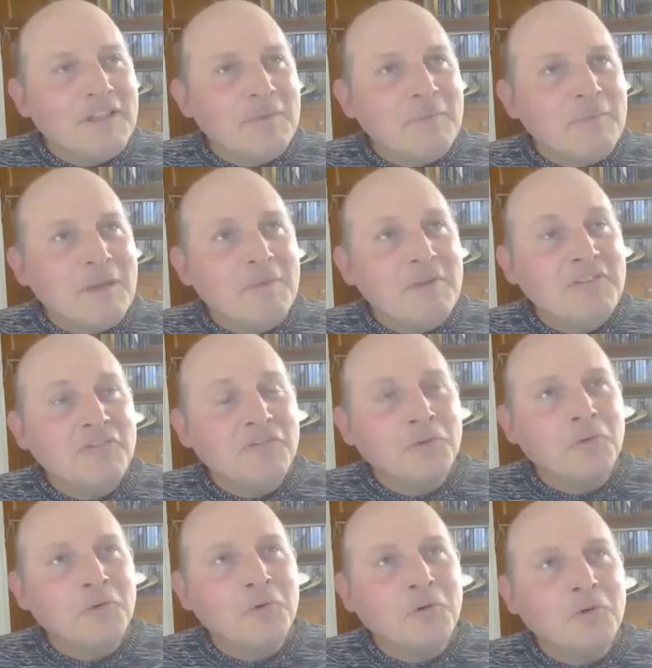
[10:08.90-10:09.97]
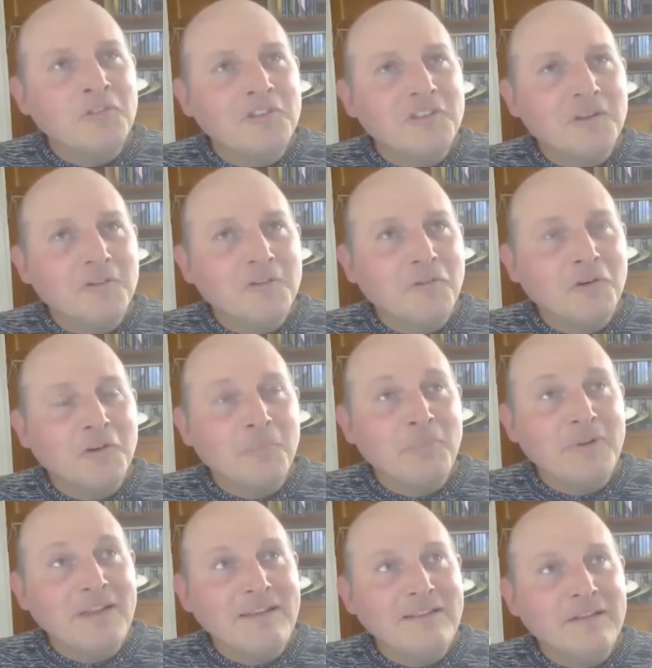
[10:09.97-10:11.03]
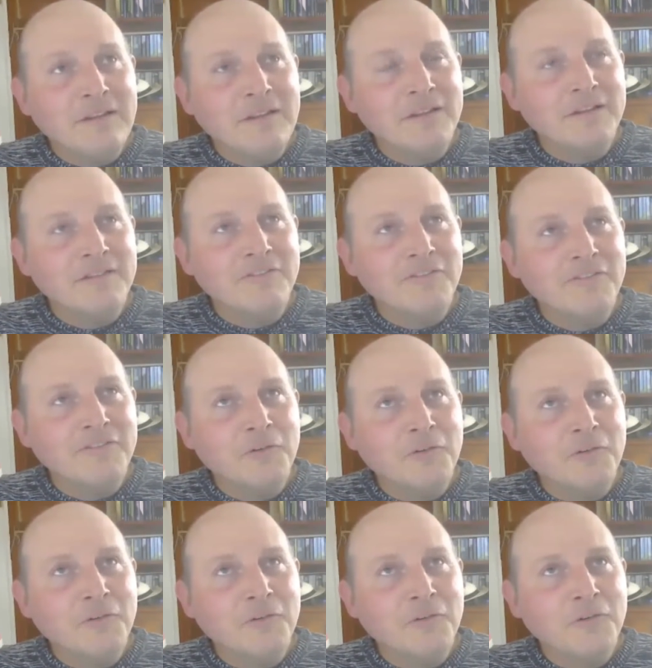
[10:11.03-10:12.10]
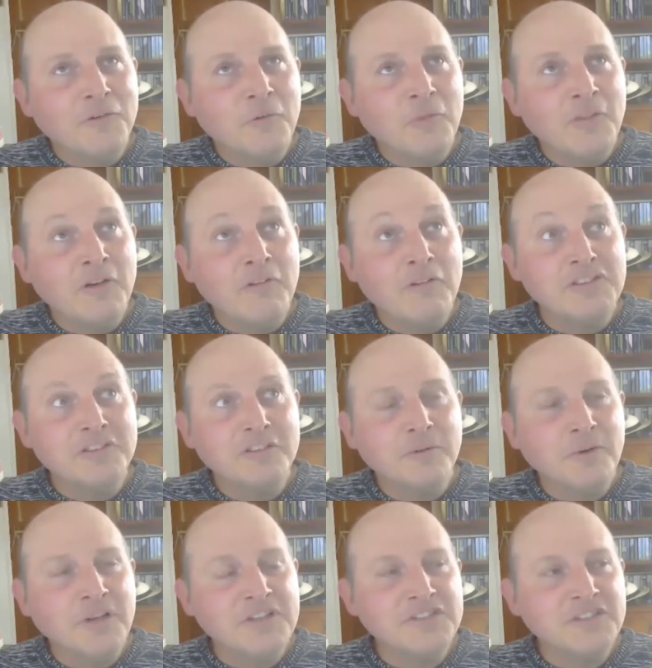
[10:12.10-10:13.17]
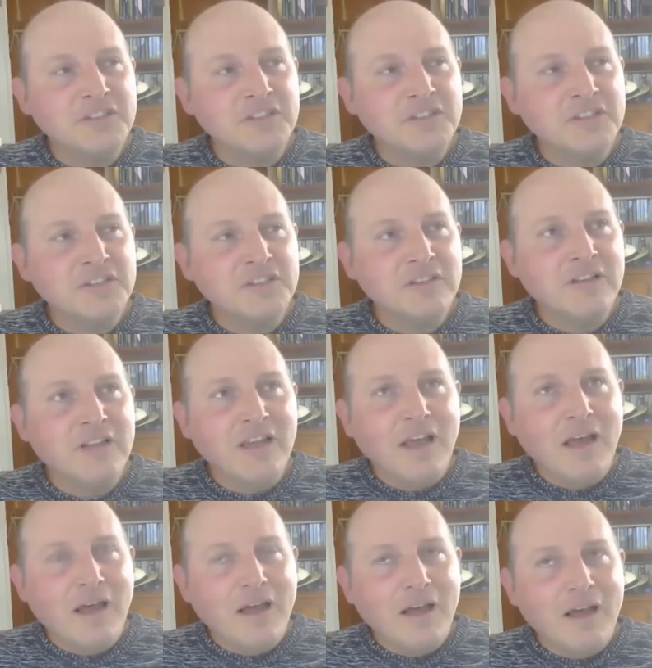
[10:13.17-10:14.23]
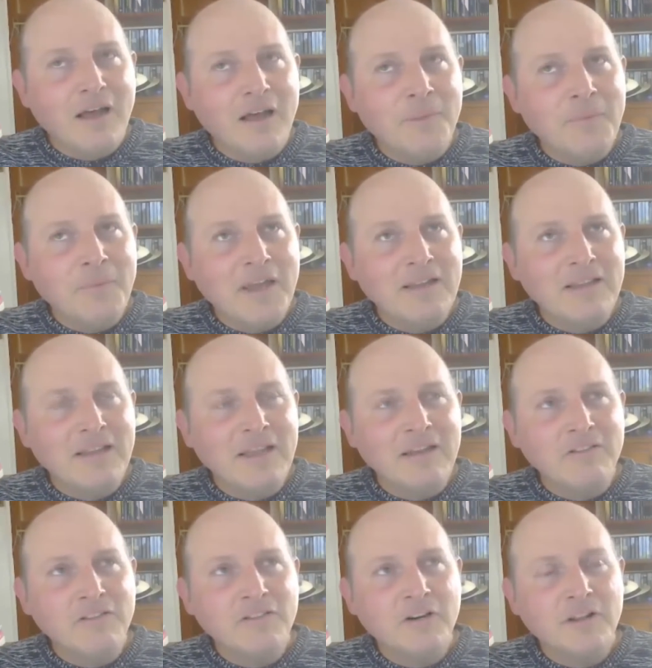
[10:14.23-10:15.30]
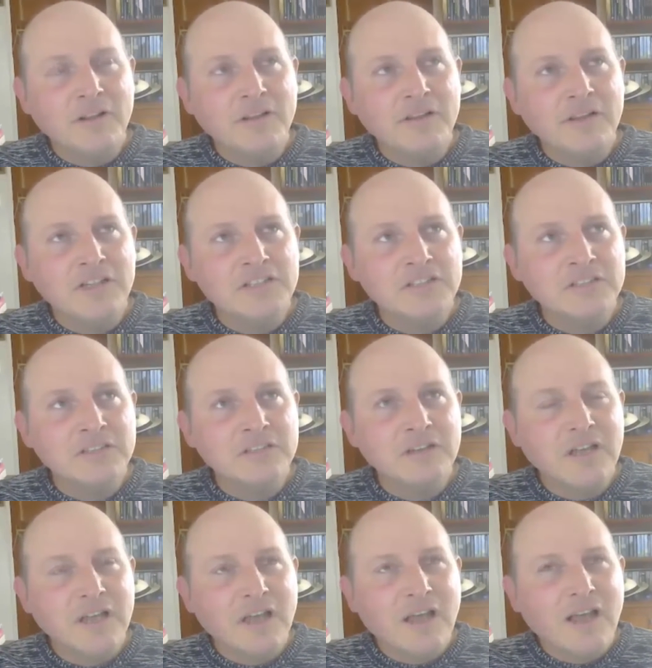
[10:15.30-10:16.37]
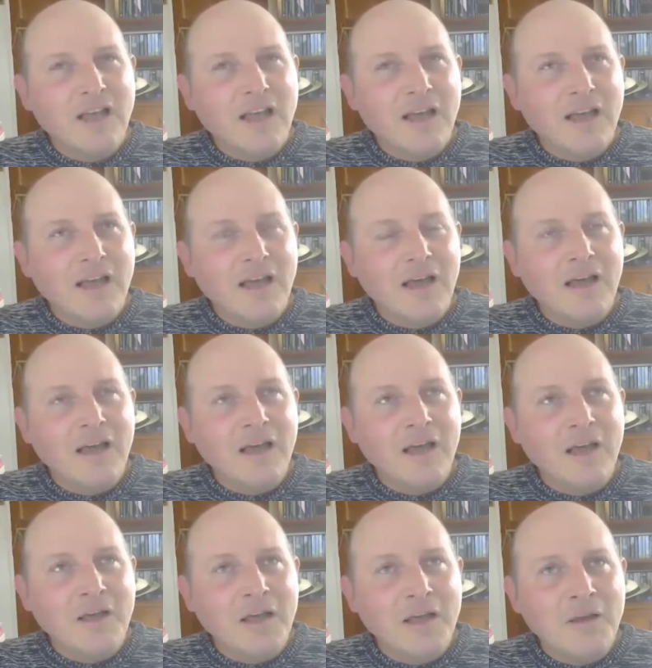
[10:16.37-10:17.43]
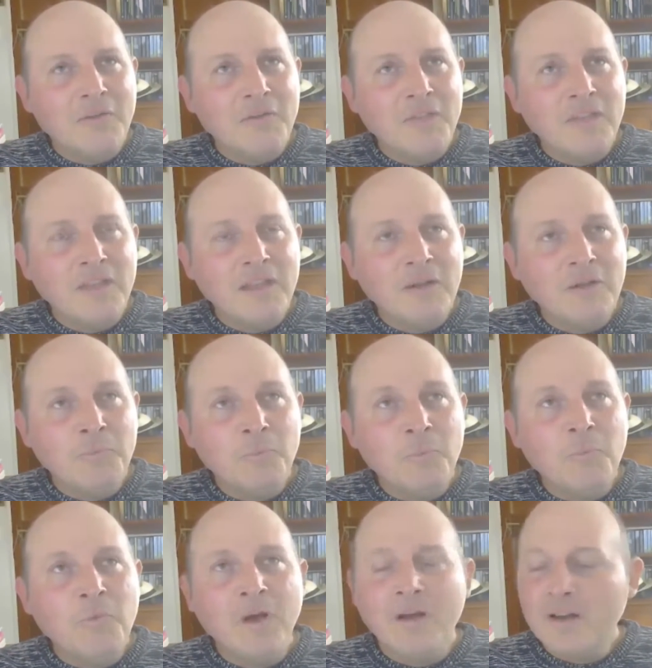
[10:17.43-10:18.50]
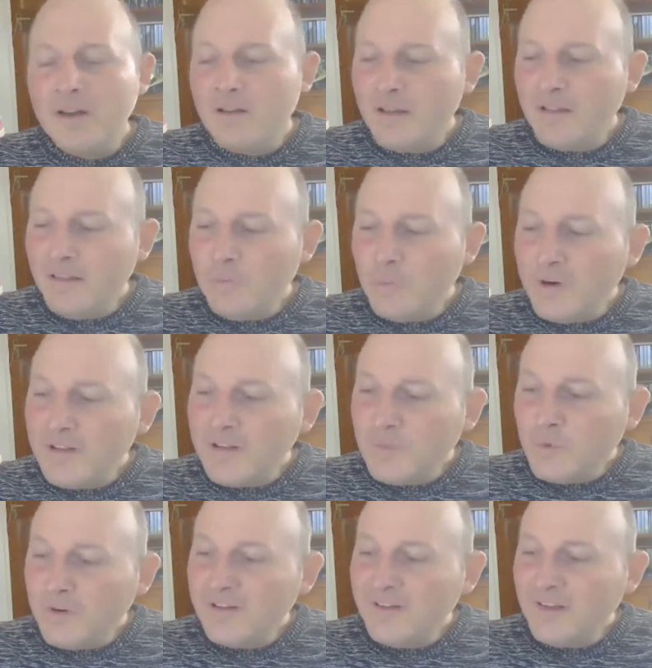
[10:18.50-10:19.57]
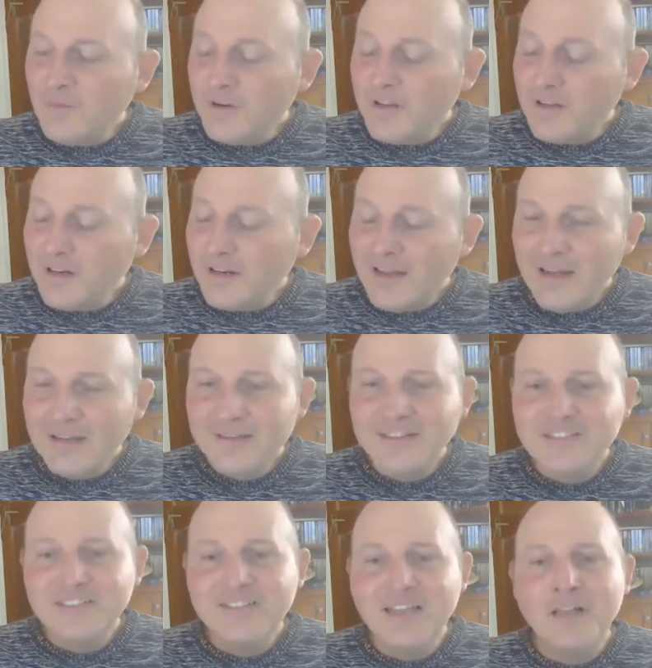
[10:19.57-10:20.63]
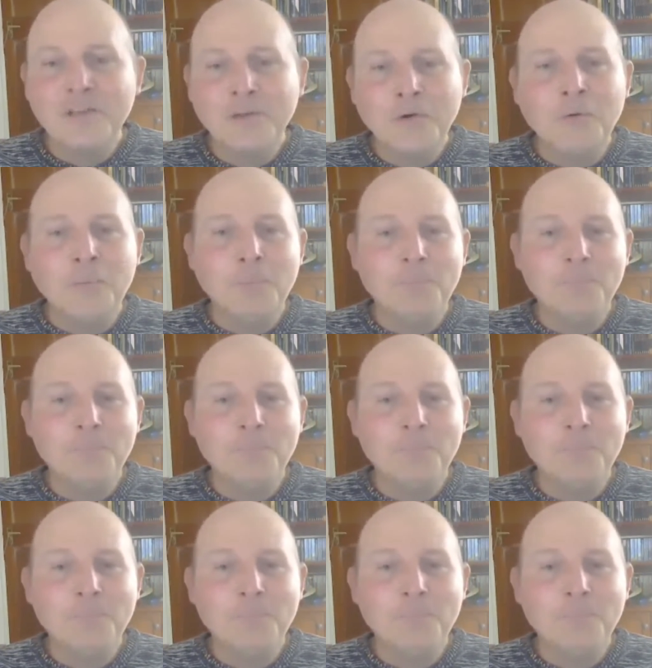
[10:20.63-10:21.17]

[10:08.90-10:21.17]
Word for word: maybe for, for completeness, for the original question, um, at the end of a constellation, uh, the, the, what, the, what, a what a client actually takes home